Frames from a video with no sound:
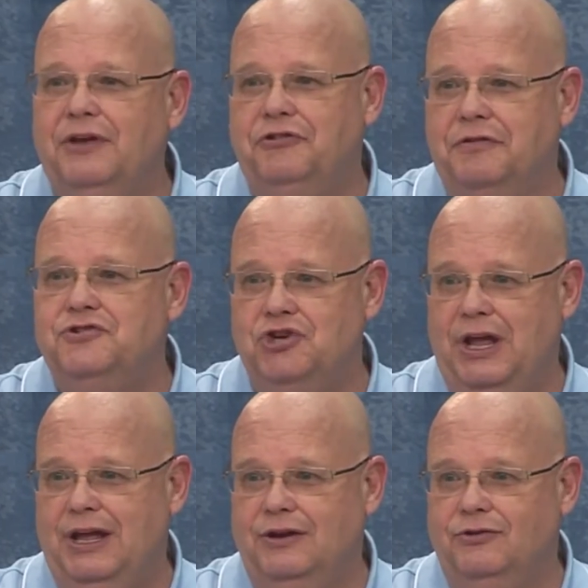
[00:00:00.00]
things have
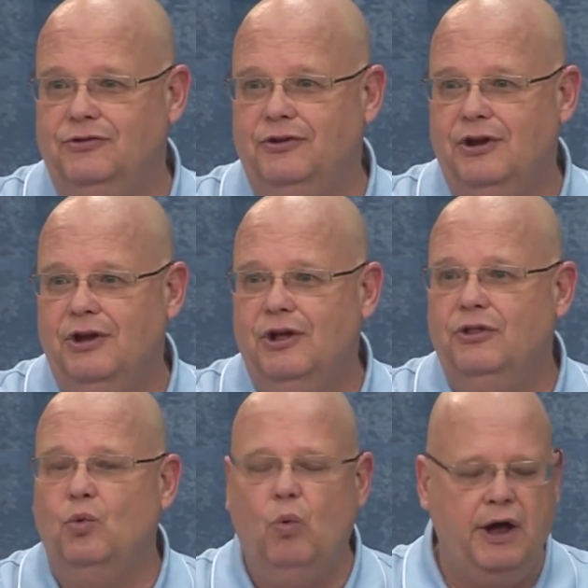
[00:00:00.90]
changed.
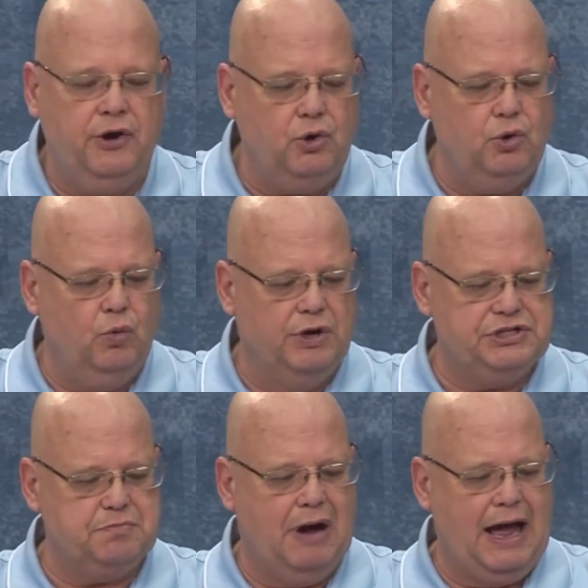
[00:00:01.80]
The one who
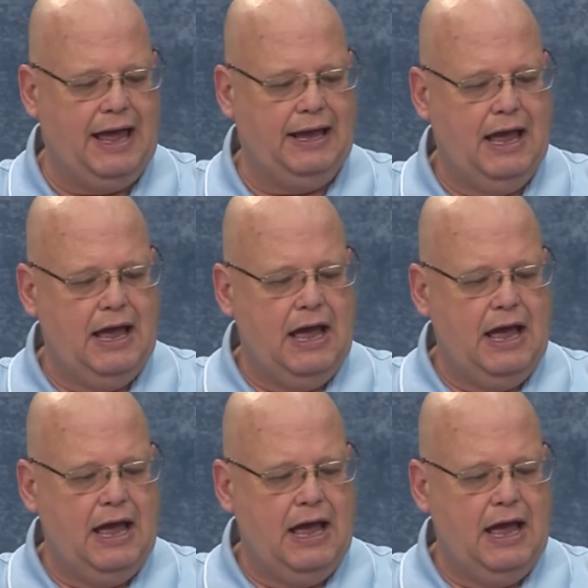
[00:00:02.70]
was my,